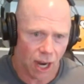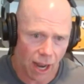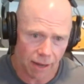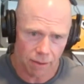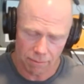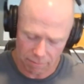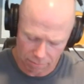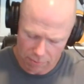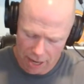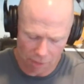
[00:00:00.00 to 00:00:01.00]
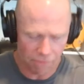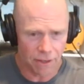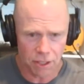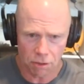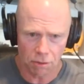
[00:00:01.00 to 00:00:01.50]
got out
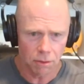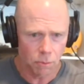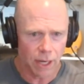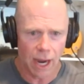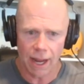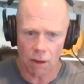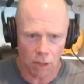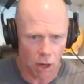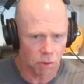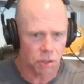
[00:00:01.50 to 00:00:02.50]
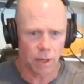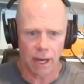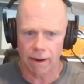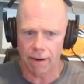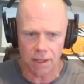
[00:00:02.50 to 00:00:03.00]
physical, we got out coached, we got
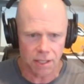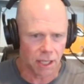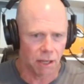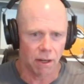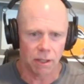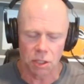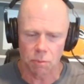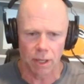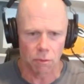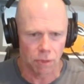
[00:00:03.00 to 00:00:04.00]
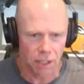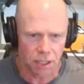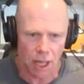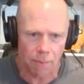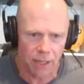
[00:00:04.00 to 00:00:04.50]
out executed, just played a really
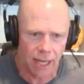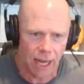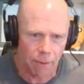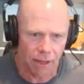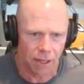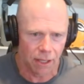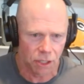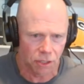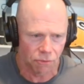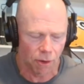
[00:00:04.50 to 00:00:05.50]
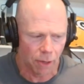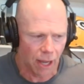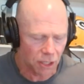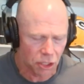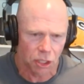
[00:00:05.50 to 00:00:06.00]
sloppy game. I think just from an
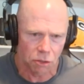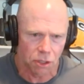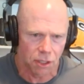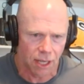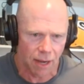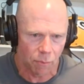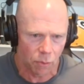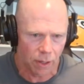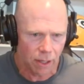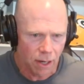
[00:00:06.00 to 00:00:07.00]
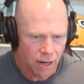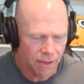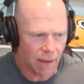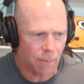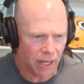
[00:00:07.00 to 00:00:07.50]
execution standpoint,
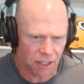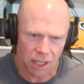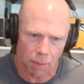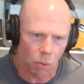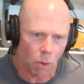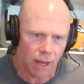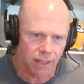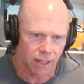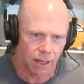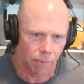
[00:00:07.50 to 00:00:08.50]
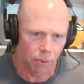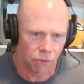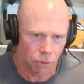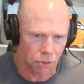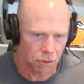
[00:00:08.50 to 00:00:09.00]
they beat us number wise in a number of
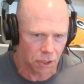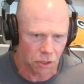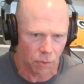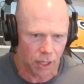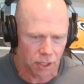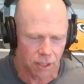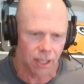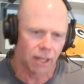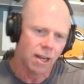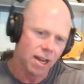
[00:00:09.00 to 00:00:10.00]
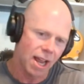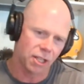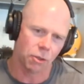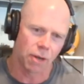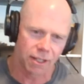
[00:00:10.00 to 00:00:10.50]
crucial situations. And as
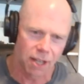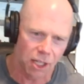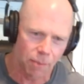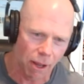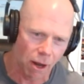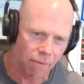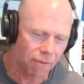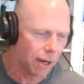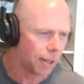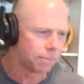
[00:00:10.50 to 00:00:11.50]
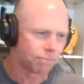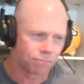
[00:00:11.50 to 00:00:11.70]
you and I talked about off air,